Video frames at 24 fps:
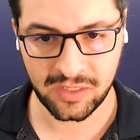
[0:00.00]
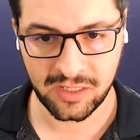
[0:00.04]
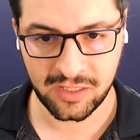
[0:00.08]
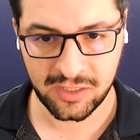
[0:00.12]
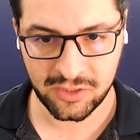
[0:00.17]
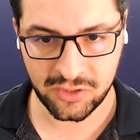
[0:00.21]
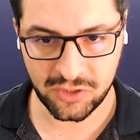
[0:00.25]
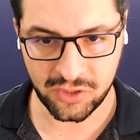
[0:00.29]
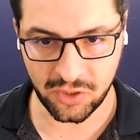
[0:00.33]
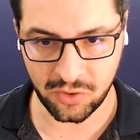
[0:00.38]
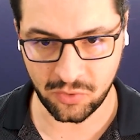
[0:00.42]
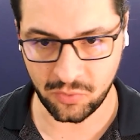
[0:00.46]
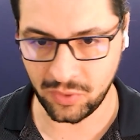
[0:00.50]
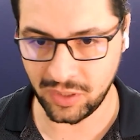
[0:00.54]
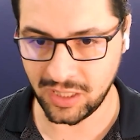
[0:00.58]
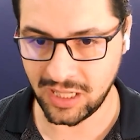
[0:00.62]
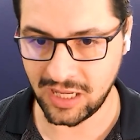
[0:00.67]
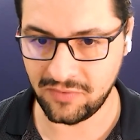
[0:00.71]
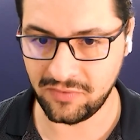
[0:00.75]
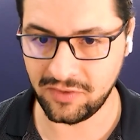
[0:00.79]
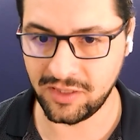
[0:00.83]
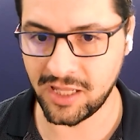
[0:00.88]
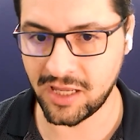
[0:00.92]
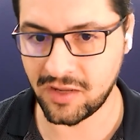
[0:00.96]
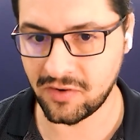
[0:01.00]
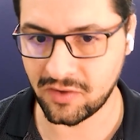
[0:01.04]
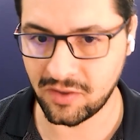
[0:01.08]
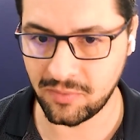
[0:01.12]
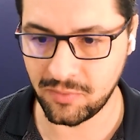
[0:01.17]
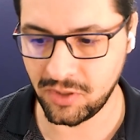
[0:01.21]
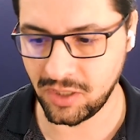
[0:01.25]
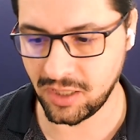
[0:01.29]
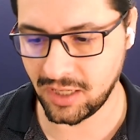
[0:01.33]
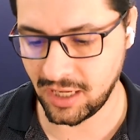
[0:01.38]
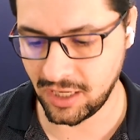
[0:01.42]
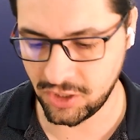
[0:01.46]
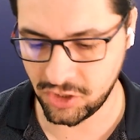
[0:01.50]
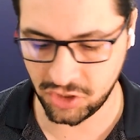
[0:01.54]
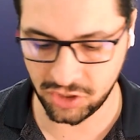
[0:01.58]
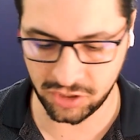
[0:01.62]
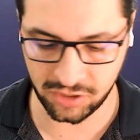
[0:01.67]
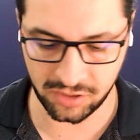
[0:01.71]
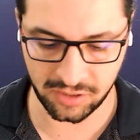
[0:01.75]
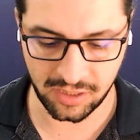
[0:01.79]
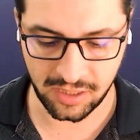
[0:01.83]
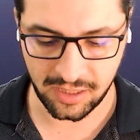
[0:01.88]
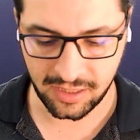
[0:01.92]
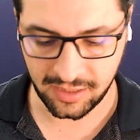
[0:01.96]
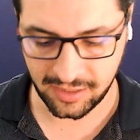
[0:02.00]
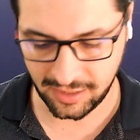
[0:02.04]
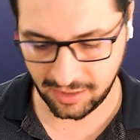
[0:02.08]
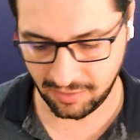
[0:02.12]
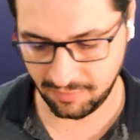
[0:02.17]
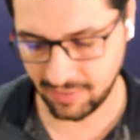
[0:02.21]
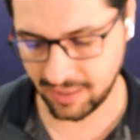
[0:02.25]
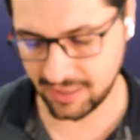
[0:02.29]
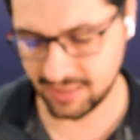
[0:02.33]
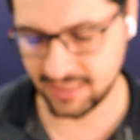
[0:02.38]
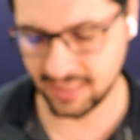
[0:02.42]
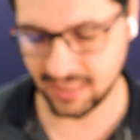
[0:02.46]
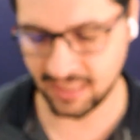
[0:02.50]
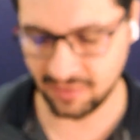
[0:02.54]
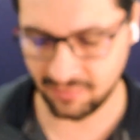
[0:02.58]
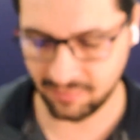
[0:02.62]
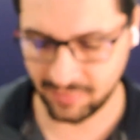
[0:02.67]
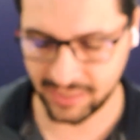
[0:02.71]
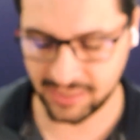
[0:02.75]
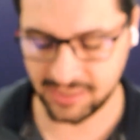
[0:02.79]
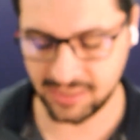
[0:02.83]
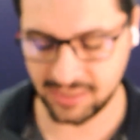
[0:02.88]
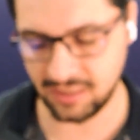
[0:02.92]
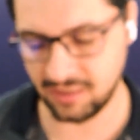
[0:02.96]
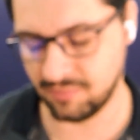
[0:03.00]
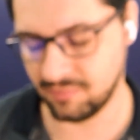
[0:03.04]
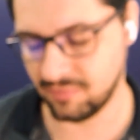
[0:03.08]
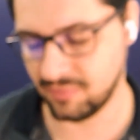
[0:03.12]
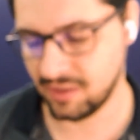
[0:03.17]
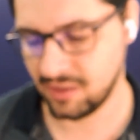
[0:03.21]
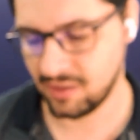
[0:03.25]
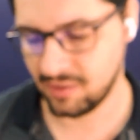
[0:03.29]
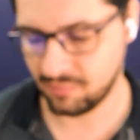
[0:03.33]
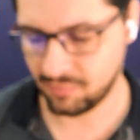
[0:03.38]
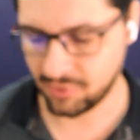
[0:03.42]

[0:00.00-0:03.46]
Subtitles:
So we'll have a lot of communication, like myself, my team,